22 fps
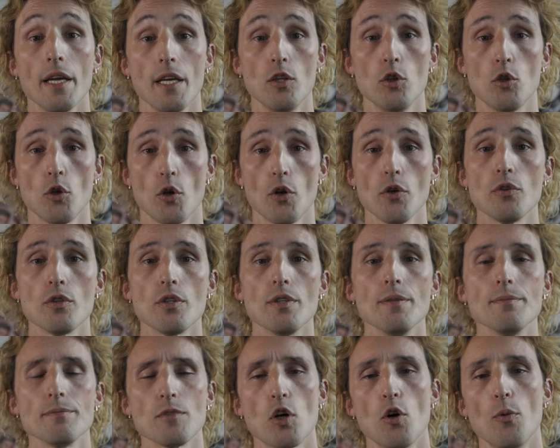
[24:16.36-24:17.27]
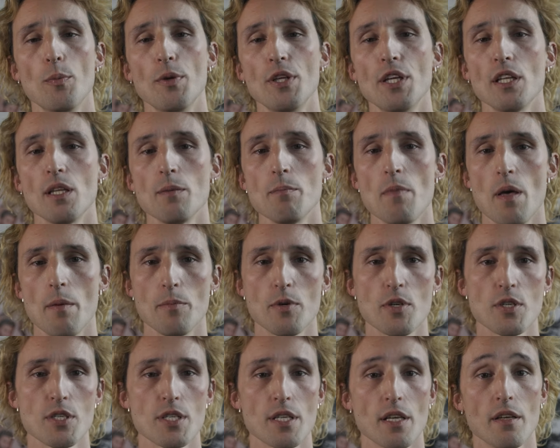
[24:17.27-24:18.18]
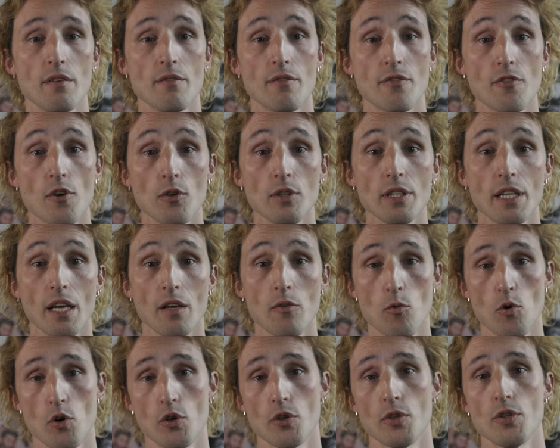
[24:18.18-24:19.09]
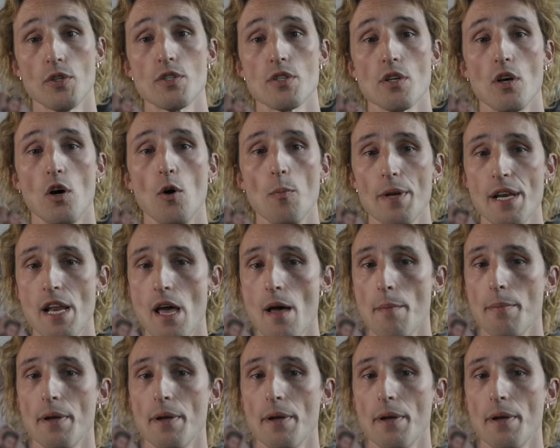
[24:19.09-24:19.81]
In Toronto, community members and frontline workers open